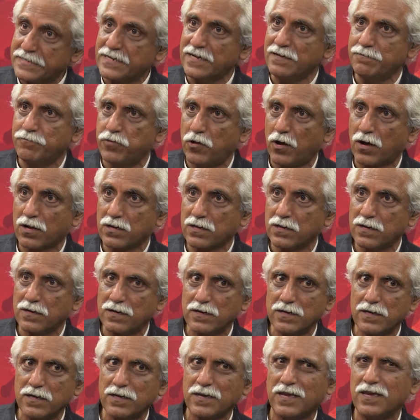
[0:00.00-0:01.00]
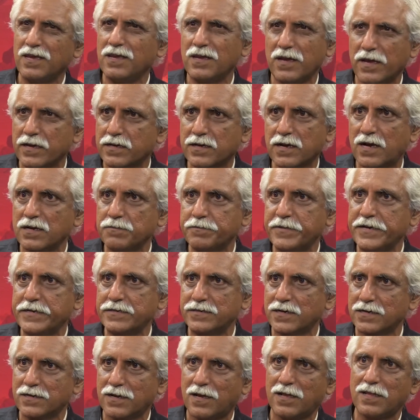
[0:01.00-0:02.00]
block. Hey, I can't beat
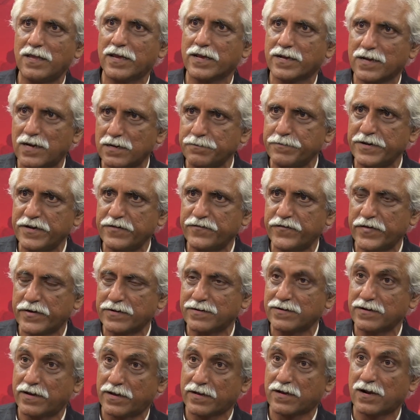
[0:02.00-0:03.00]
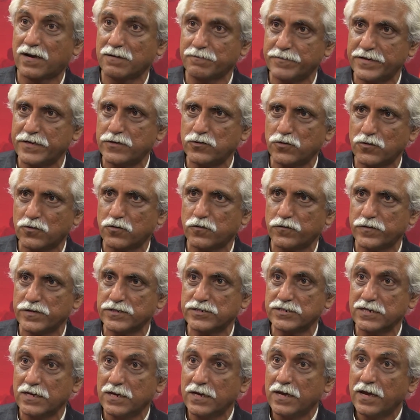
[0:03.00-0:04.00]
Nadal, I can't beat Federer, I can't beat Djokovic.
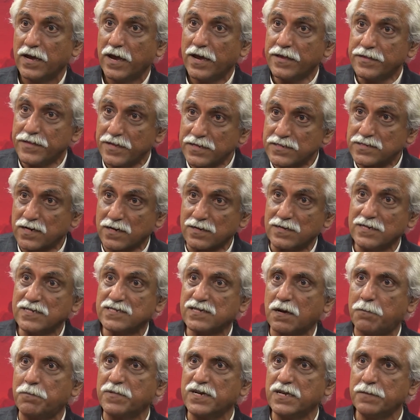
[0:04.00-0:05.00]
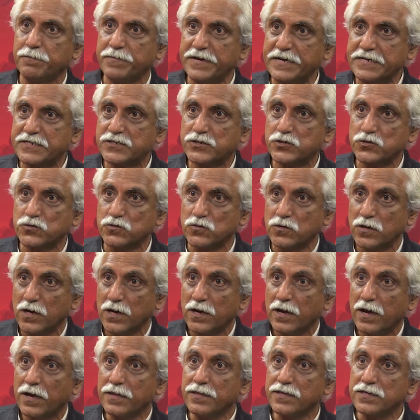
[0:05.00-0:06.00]
And then suddenly somebody beats you,
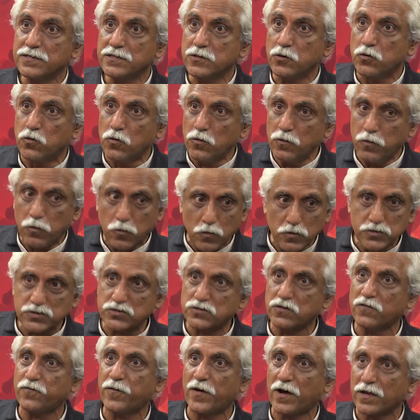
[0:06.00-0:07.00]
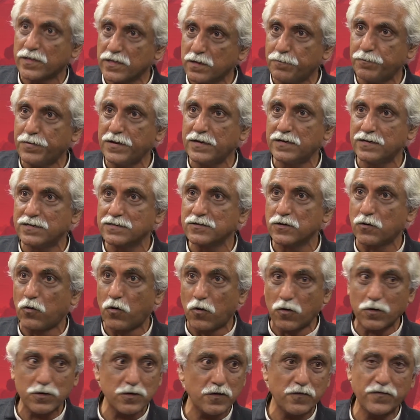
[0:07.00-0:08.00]
and there's a whole host of other players, a
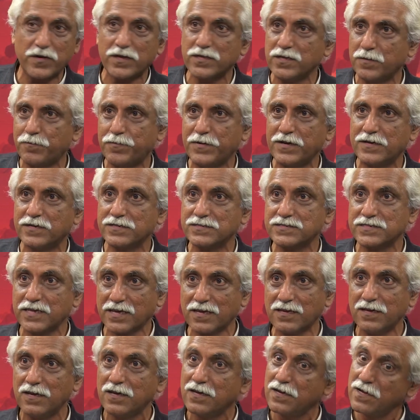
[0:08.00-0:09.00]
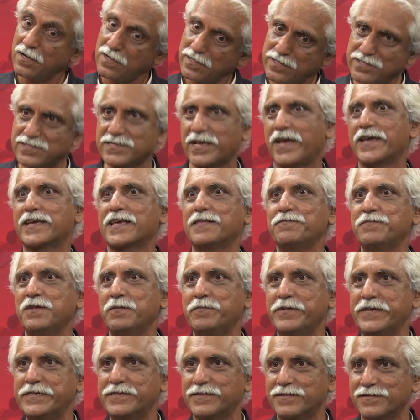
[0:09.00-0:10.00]
horde of other players saying, this guy can be
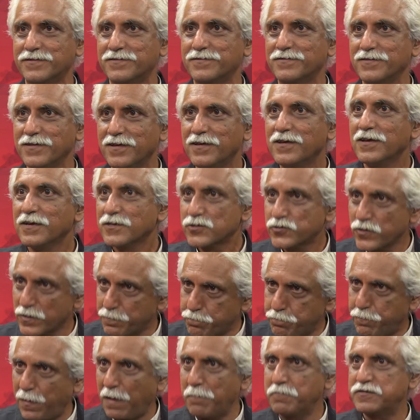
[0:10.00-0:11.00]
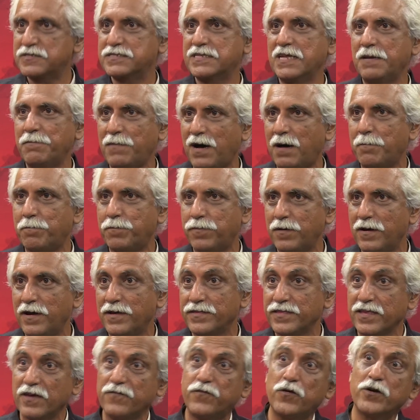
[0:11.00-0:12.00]
beaten. So it pumps them up,
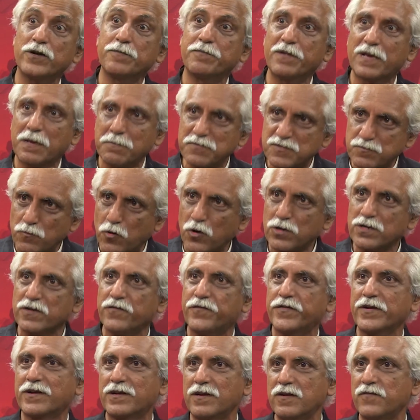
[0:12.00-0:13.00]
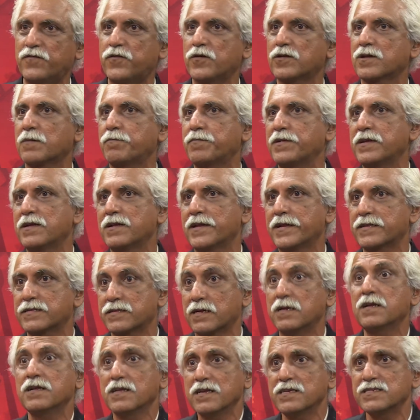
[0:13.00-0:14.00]
and therefore it becomes more difficult for a player like.
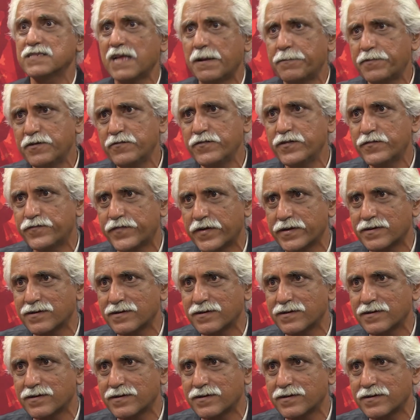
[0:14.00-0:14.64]
It's happened with Federer.